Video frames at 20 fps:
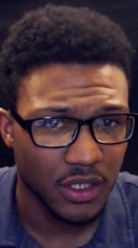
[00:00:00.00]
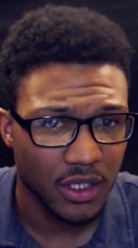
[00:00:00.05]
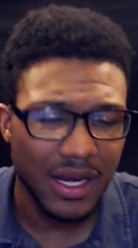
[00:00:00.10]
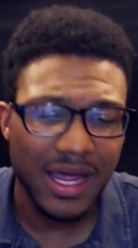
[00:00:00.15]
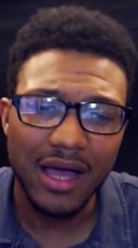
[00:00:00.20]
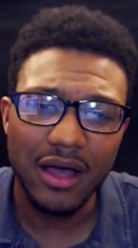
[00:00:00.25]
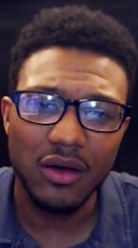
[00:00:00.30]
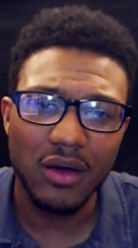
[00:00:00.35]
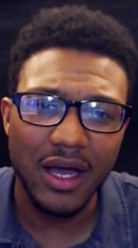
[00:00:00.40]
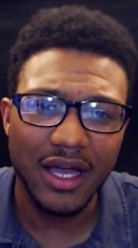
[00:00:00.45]

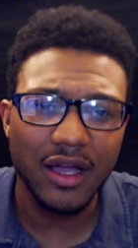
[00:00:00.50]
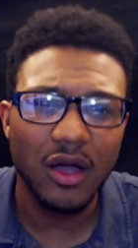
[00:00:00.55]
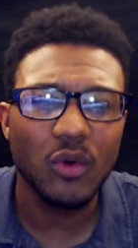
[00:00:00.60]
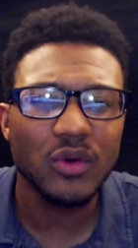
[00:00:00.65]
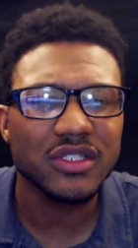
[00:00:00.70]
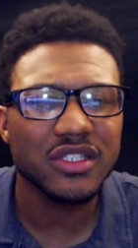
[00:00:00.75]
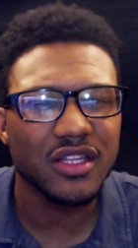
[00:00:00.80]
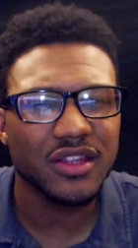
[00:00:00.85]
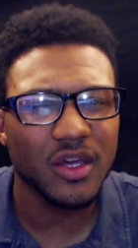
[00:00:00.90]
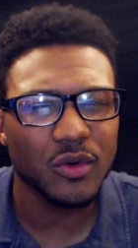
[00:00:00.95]
Now, I
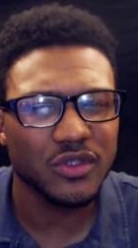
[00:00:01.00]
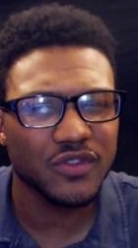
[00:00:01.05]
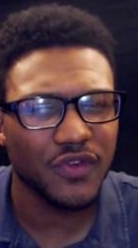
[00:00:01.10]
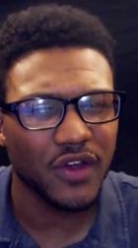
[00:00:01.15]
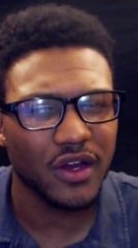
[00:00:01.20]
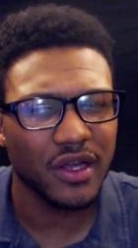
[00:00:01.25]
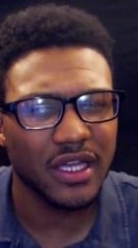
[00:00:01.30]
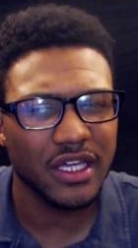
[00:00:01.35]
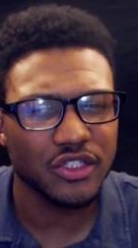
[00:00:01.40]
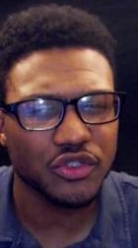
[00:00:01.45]
always thought that was
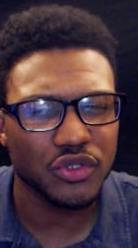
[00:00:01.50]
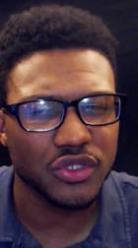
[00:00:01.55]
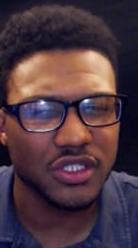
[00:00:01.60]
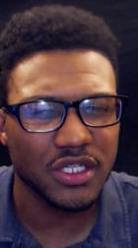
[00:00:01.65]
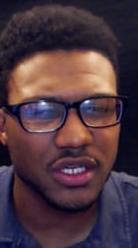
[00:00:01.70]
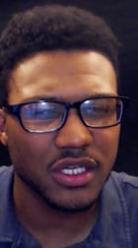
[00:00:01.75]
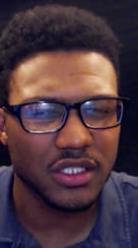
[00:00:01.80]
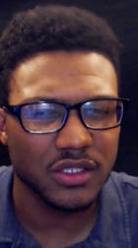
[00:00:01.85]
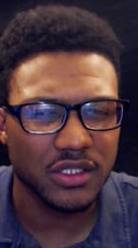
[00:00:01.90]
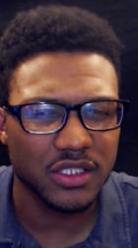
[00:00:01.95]
very
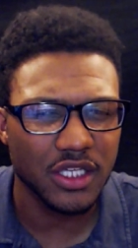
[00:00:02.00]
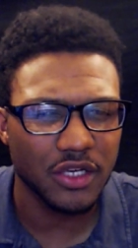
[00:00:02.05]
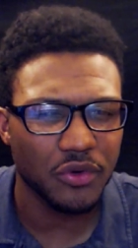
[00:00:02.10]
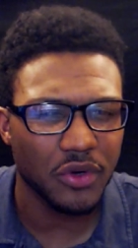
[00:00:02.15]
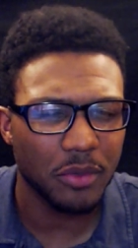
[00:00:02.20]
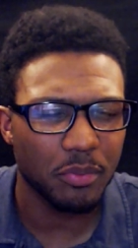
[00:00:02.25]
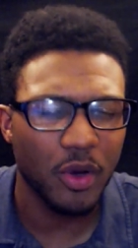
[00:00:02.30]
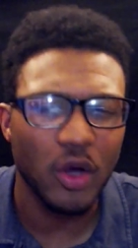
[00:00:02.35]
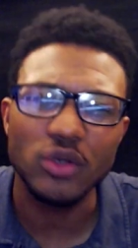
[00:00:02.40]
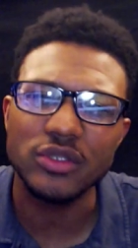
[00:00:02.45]
interesting,
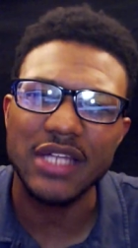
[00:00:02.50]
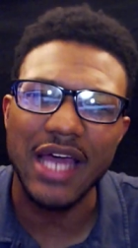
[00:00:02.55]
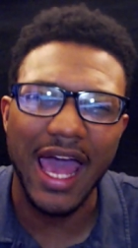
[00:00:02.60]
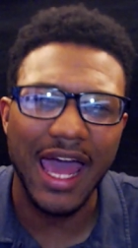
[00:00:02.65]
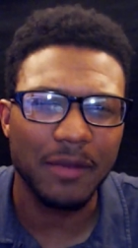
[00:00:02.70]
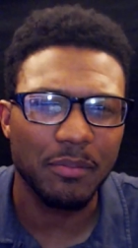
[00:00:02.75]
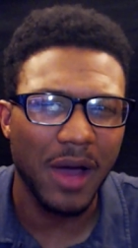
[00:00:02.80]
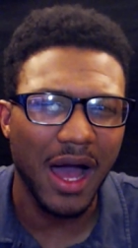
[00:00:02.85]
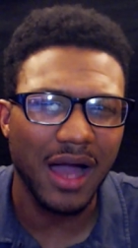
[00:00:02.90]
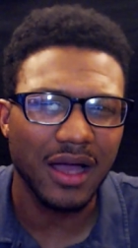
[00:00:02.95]
considering
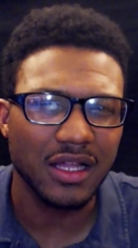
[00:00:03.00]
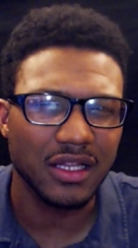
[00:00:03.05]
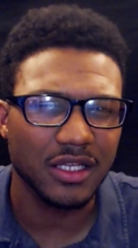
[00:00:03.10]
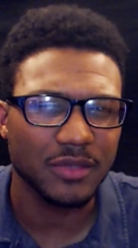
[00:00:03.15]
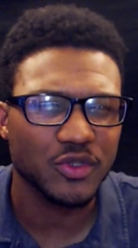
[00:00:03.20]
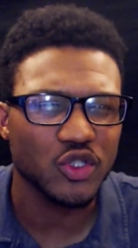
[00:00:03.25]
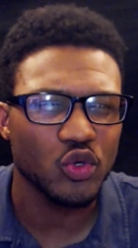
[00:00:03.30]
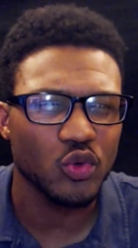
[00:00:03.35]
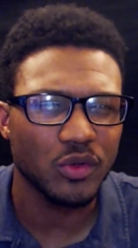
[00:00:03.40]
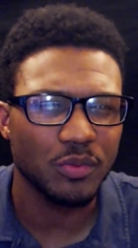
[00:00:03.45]

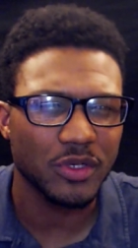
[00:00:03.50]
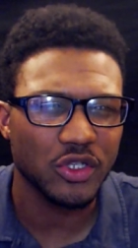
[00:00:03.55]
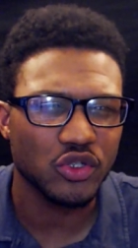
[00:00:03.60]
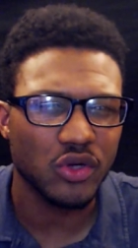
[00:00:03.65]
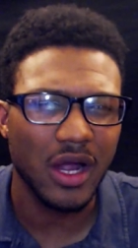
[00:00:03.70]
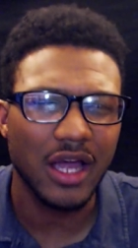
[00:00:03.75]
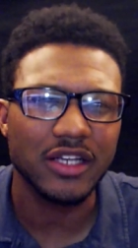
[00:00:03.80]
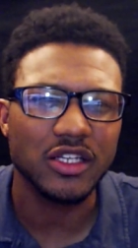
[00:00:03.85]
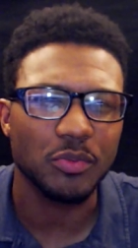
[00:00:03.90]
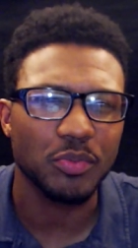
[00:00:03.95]
post-adpocalypse you would be
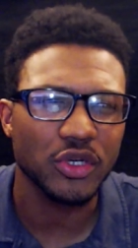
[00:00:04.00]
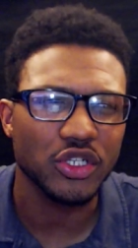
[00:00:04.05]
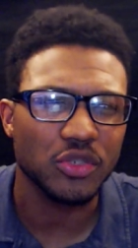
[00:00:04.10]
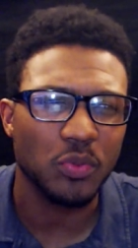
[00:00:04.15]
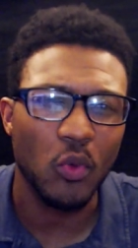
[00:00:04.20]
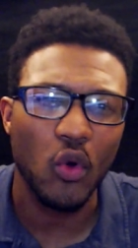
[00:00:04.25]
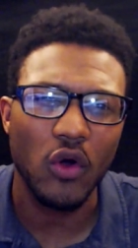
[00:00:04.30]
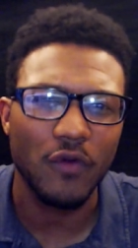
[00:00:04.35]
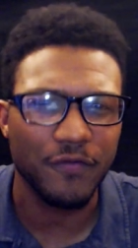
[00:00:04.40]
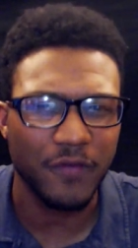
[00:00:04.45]
trying to
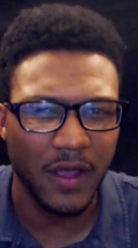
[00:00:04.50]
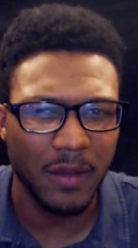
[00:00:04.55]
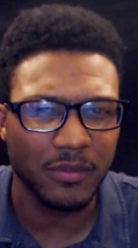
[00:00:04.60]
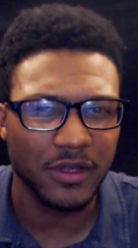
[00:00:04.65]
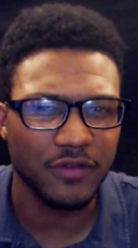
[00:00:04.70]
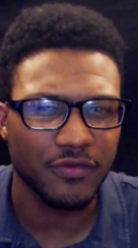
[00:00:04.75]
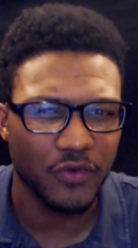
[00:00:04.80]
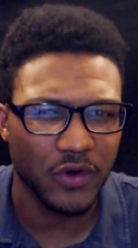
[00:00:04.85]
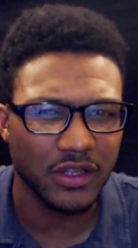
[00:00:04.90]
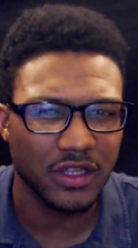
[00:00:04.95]
push more
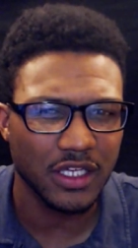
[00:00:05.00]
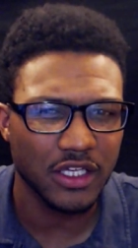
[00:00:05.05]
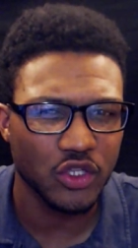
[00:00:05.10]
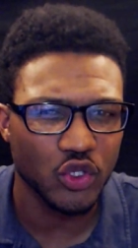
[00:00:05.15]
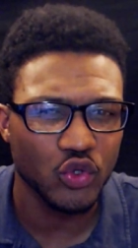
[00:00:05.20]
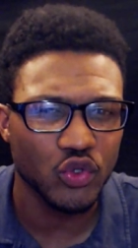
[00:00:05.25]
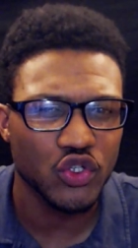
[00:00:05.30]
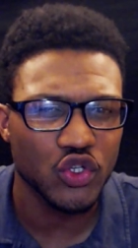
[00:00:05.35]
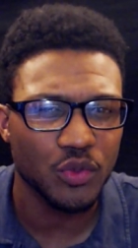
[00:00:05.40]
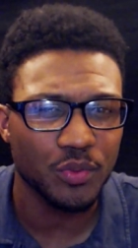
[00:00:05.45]
family-friendly
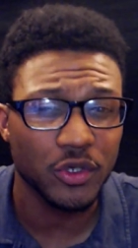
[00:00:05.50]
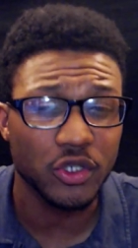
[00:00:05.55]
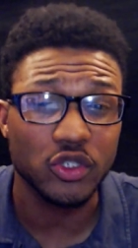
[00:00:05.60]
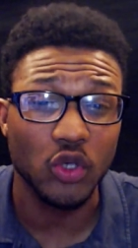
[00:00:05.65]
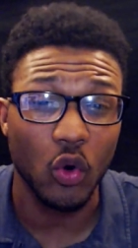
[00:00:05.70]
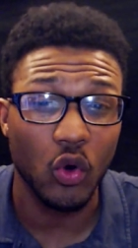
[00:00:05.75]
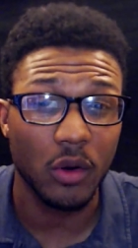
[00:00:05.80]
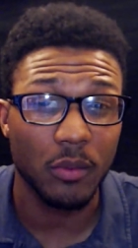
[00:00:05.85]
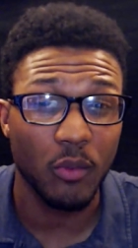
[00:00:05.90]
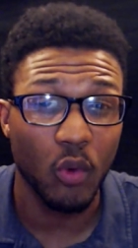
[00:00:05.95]
YouTubers,
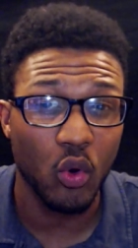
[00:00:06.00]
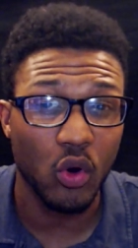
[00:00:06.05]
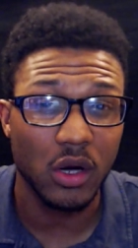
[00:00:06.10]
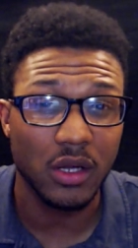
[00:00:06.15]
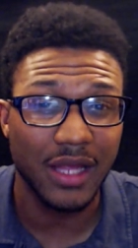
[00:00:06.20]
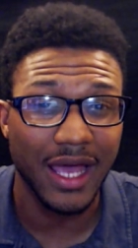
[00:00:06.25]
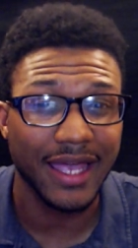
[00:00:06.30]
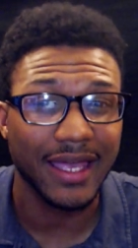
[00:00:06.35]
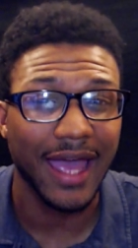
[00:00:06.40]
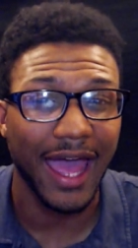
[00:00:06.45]
or
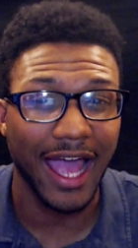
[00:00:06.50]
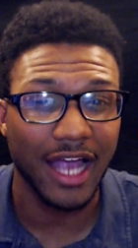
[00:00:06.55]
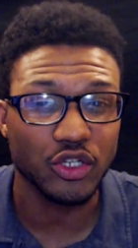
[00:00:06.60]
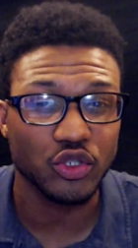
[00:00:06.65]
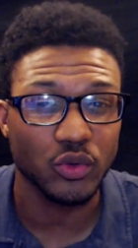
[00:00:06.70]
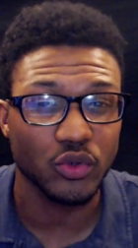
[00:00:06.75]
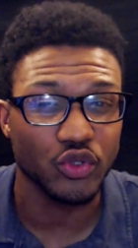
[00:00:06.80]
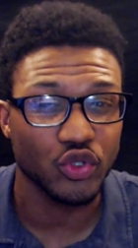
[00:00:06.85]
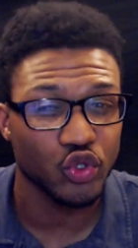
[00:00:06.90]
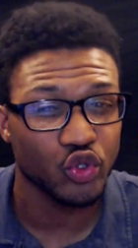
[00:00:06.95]
more like
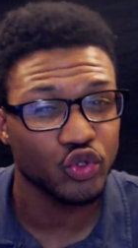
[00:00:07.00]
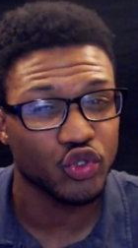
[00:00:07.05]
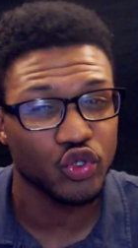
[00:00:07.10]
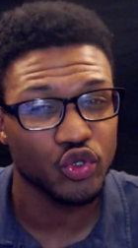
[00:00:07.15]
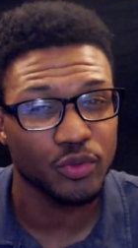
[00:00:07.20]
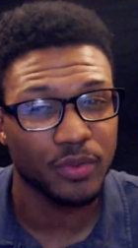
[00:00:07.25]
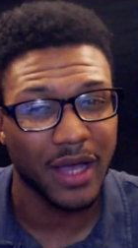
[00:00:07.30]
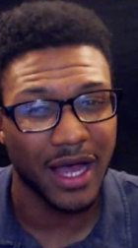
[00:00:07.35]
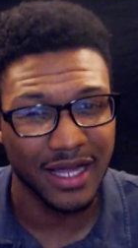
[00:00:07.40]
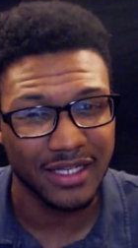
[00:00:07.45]
actual
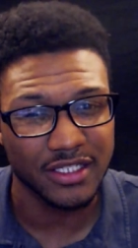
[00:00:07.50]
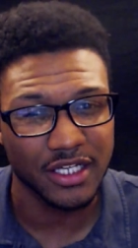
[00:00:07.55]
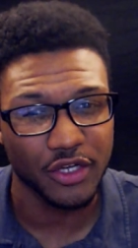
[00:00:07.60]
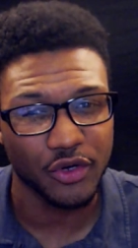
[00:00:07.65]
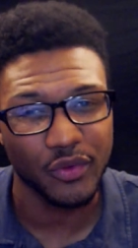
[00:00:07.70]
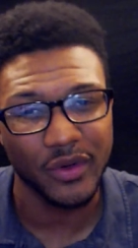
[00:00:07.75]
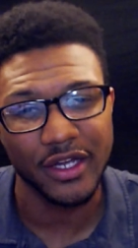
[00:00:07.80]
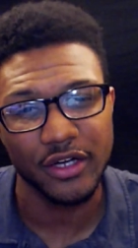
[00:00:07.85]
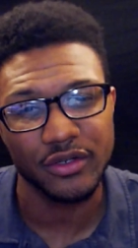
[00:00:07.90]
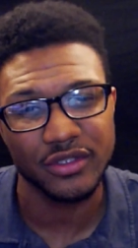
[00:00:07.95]
YouTube content
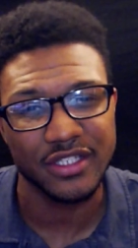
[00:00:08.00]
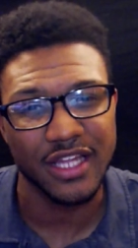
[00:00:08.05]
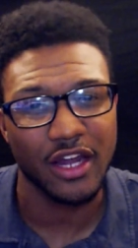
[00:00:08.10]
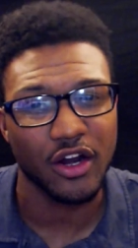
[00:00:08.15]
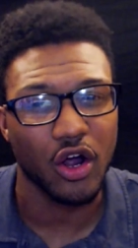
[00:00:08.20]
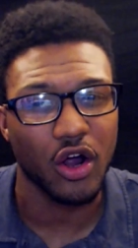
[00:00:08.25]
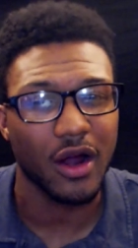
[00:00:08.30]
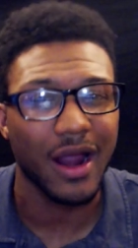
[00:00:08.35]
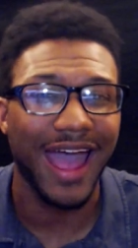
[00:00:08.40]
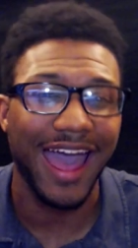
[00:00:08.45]
creators
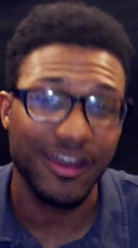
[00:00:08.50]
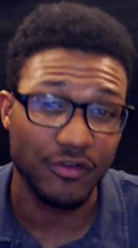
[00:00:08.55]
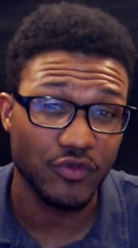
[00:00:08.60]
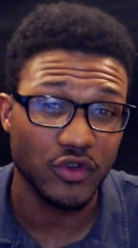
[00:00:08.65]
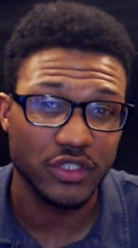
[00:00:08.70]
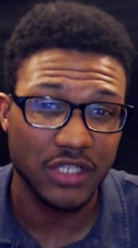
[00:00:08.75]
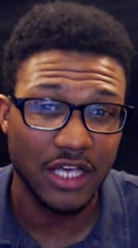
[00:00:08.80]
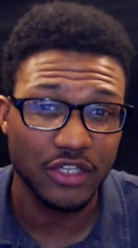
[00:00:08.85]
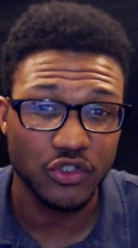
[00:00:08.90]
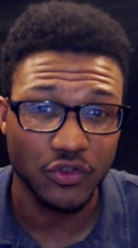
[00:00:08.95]
that are
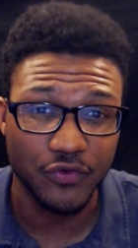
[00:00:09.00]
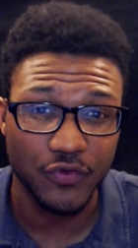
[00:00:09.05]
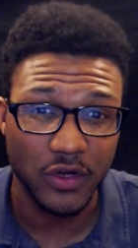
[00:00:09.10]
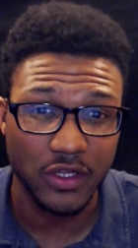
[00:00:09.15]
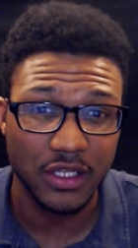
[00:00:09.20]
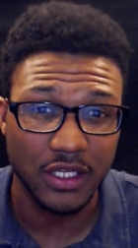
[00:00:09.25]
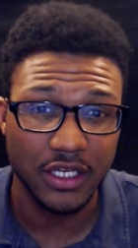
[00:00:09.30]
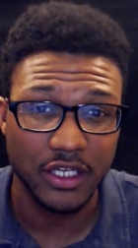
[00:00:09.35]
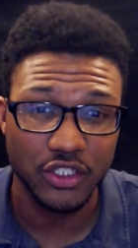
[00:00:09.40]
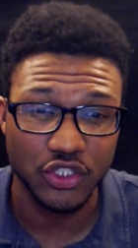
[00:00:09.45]

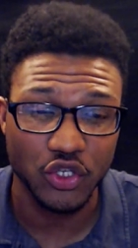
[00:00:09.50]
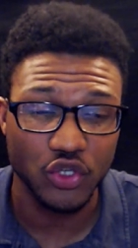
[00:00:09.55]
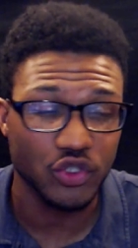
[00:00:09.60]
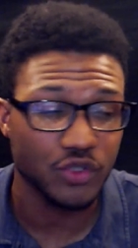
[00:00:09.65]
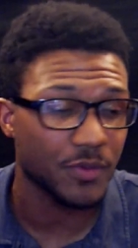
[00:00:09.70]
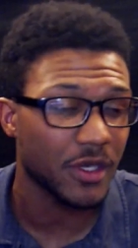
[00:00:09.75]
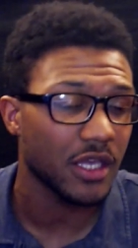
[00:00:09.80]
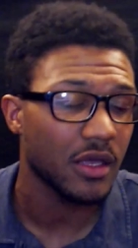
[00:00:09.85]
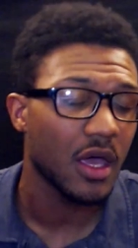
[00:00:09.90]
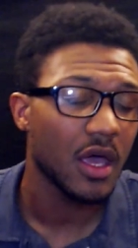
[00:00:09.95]
advertiser-friendly,
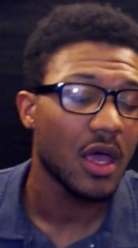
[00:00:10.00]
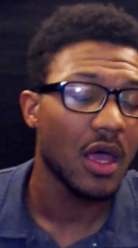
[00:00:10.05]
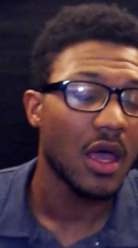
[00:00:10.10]
excuse me.